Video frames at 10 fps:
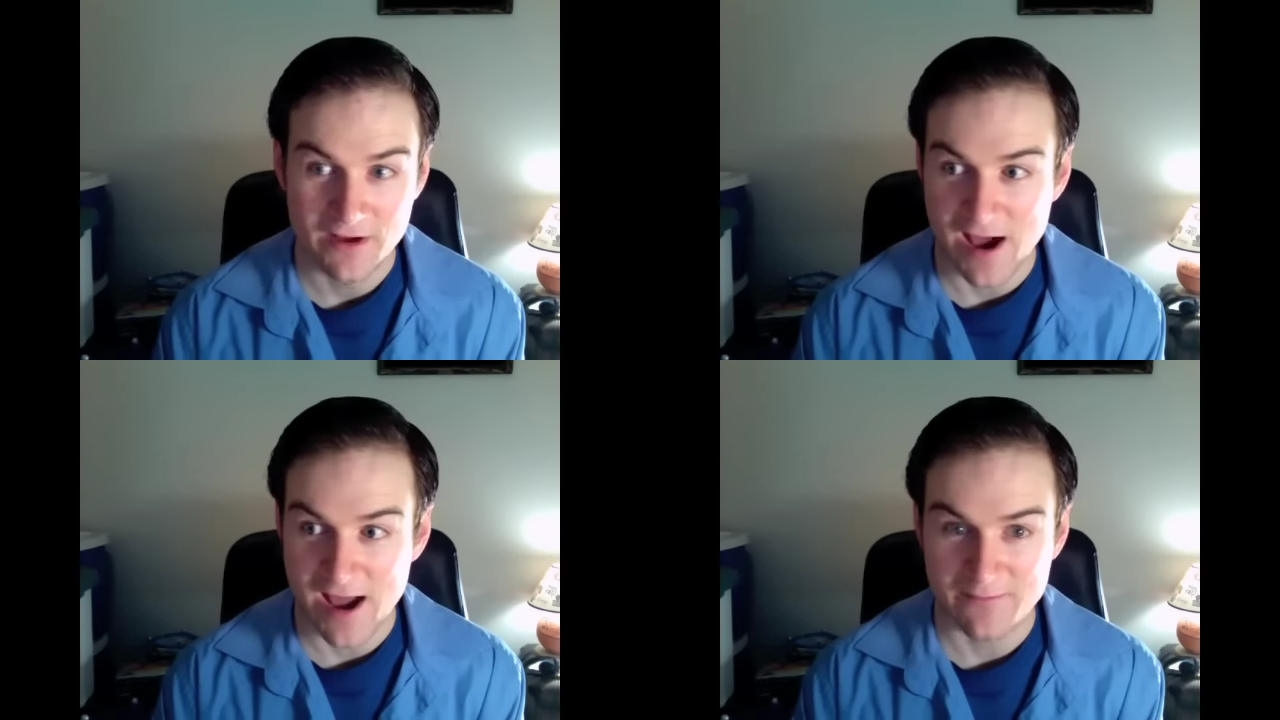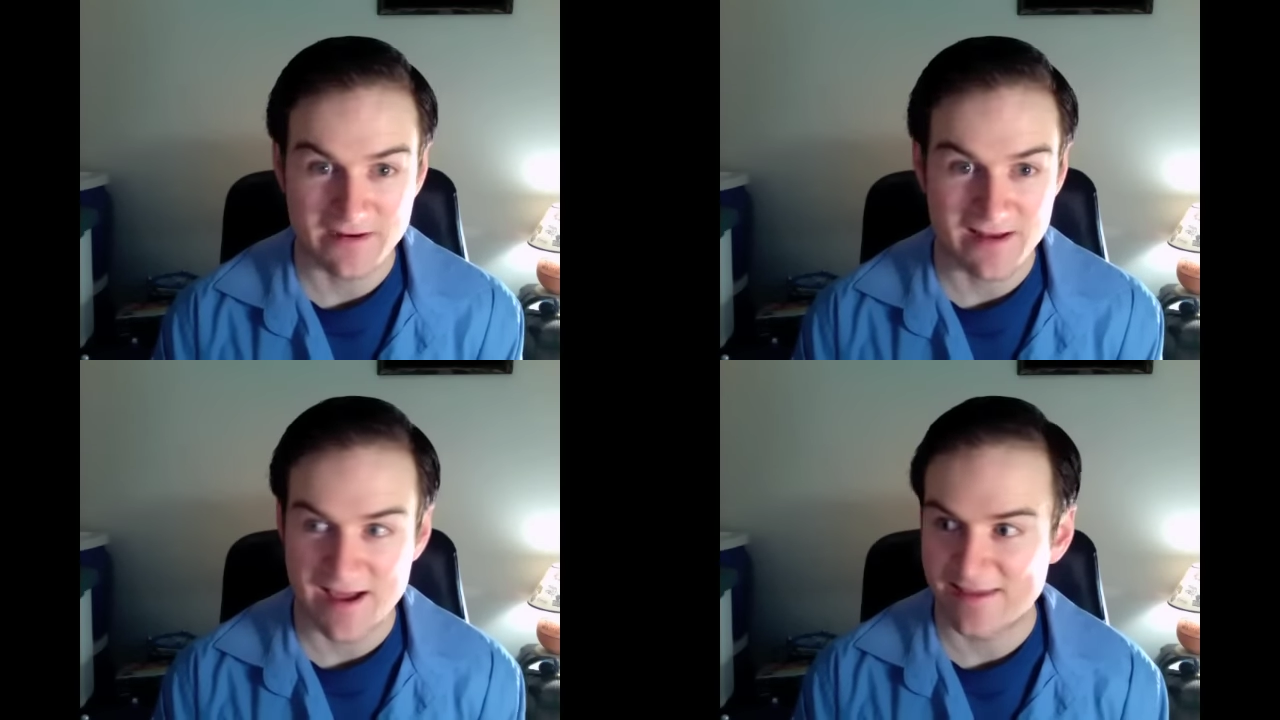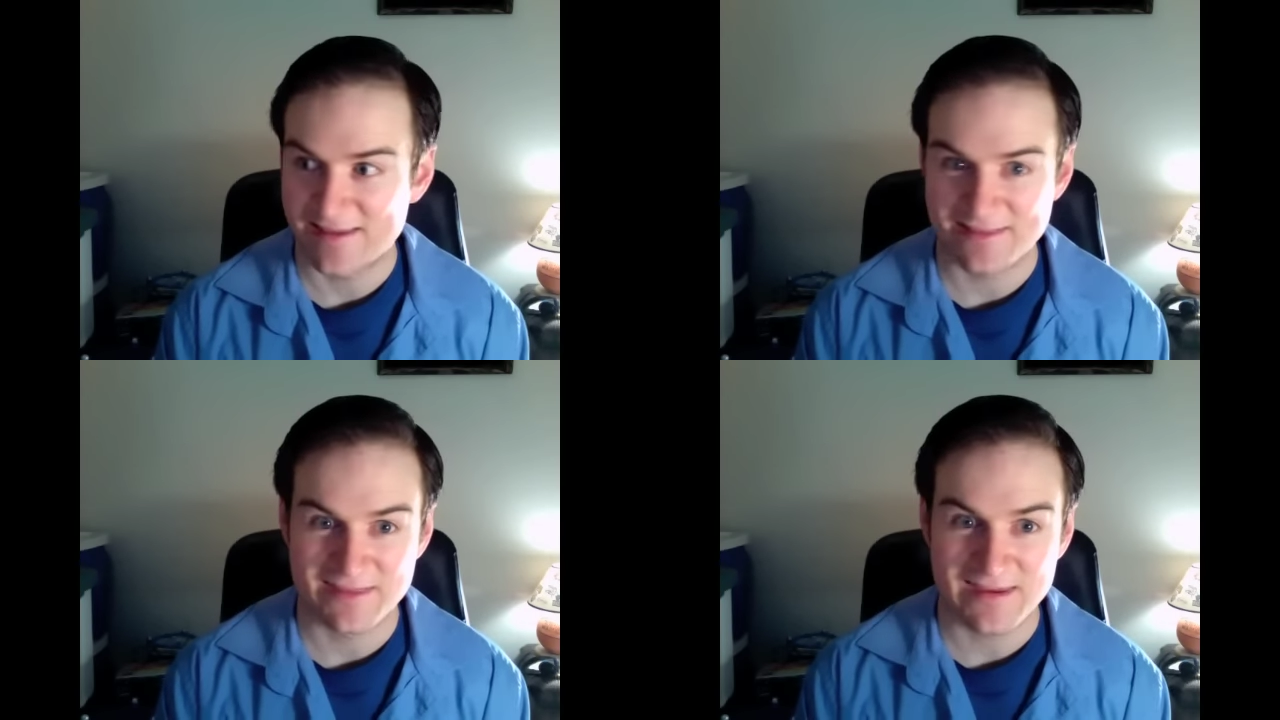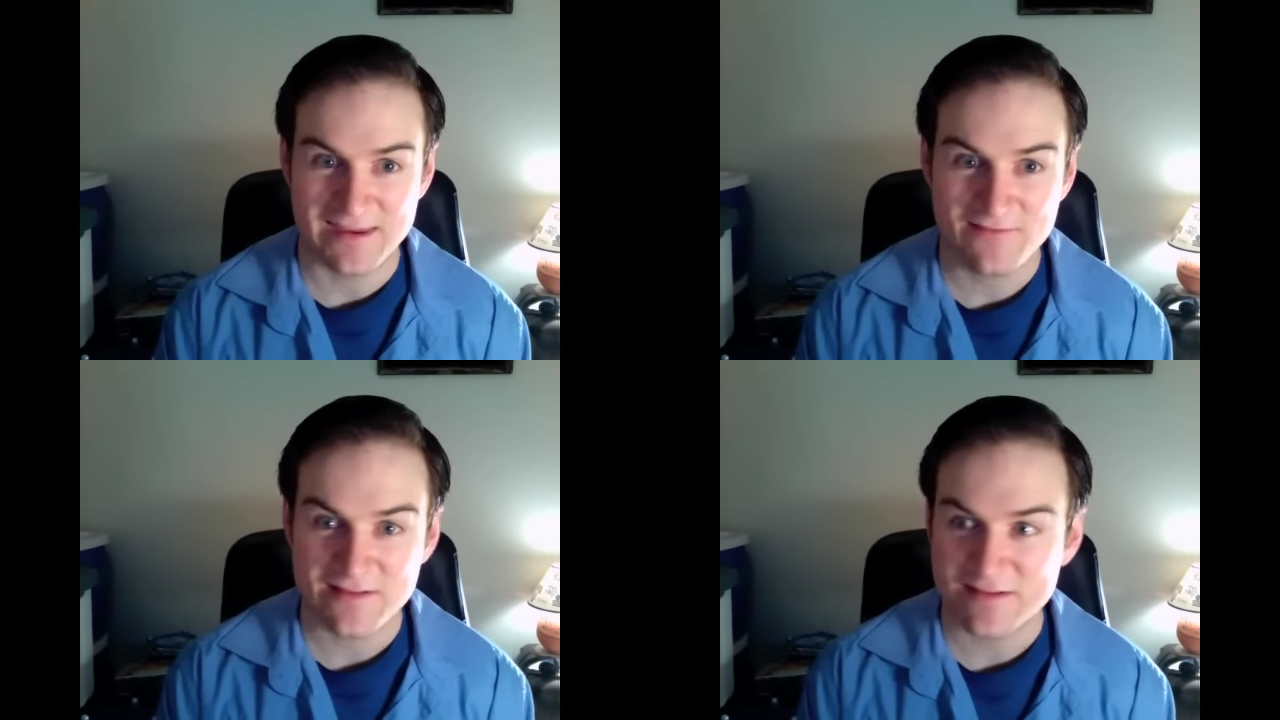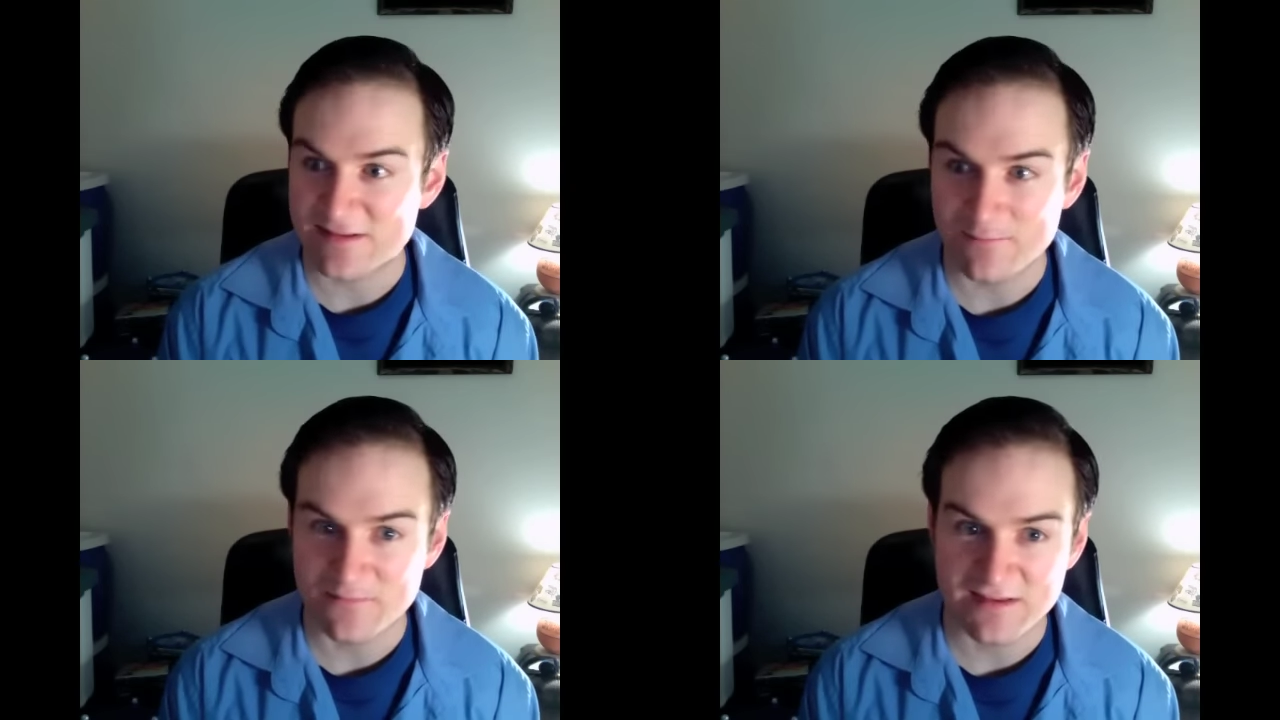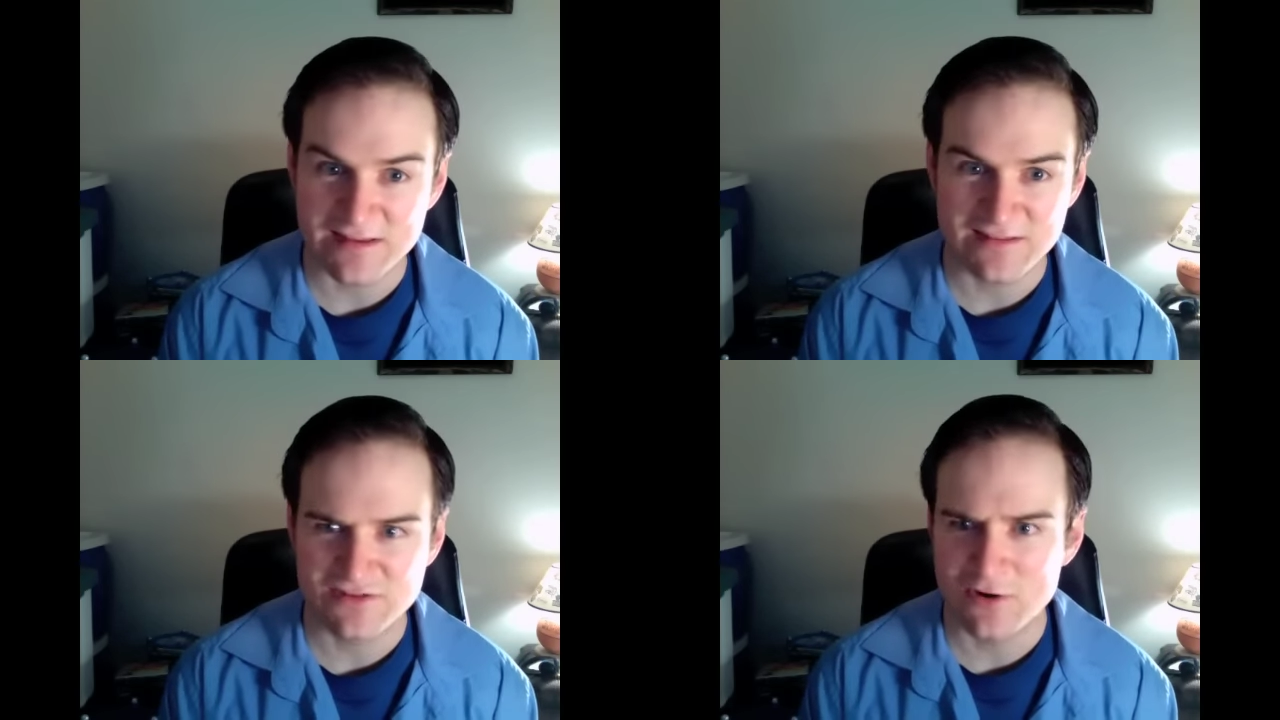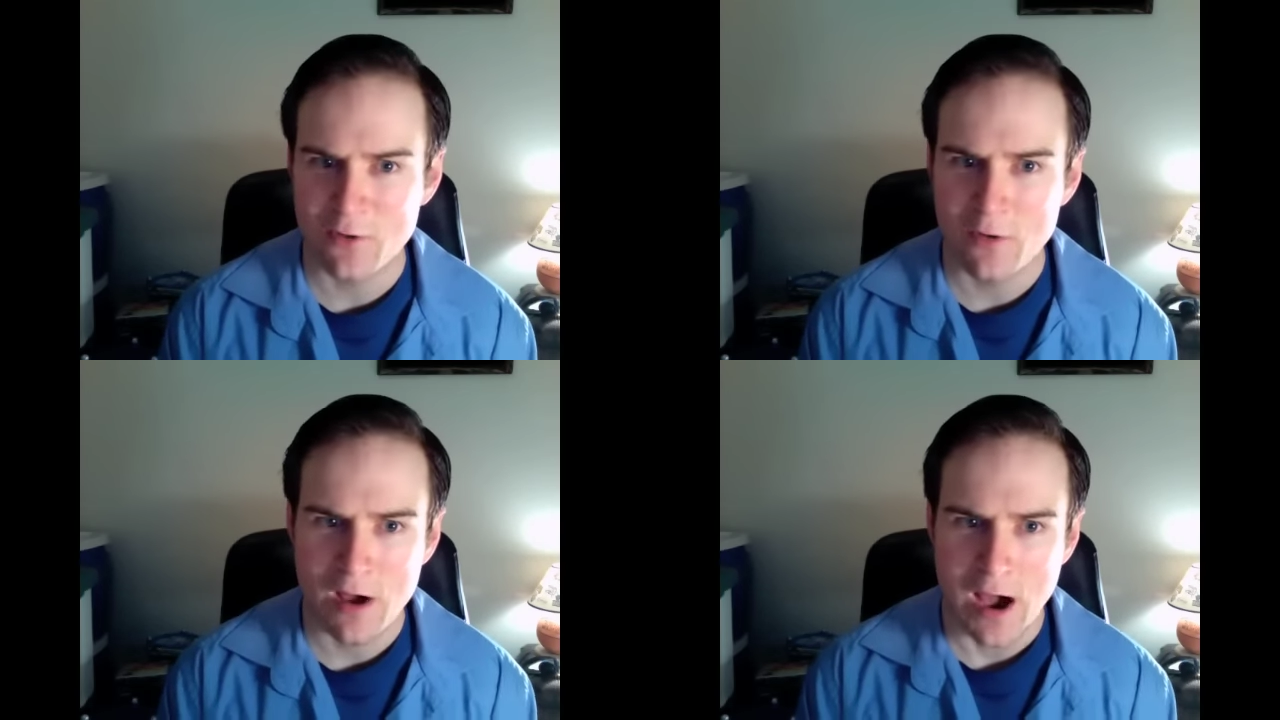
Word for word: I mean, I, even some scenes, you know,